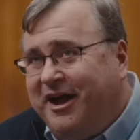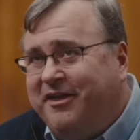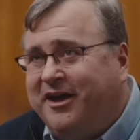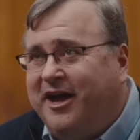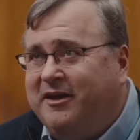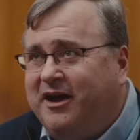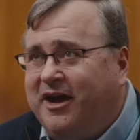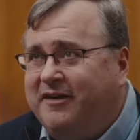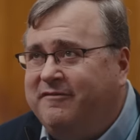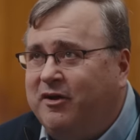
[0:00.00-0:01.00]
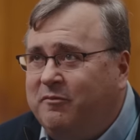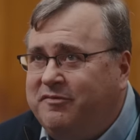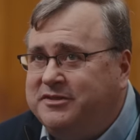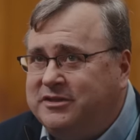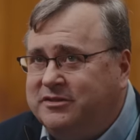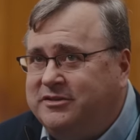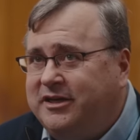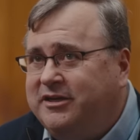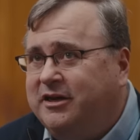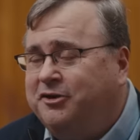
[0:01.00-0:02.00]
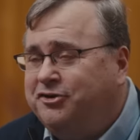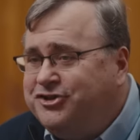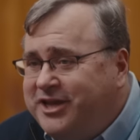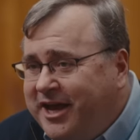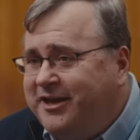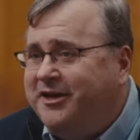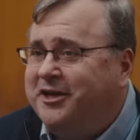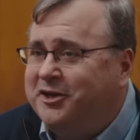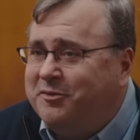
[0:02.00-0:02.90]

think I have helped facilitate understanding and